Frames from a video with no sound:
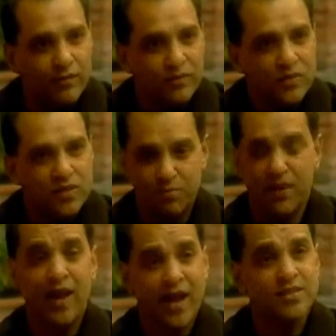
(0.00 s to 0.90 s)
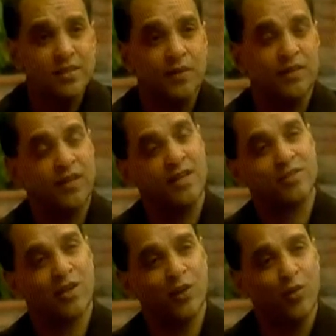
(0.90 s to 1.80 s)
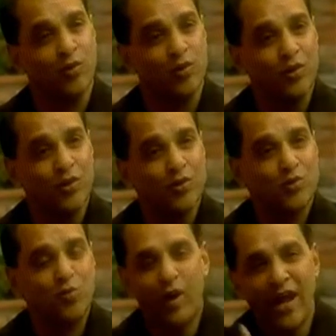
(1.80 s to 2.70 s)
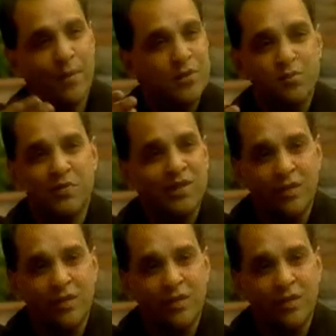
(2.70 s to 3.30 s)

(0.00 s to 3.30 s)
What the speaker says: She said, but I asked them and they did say no. So what happens between the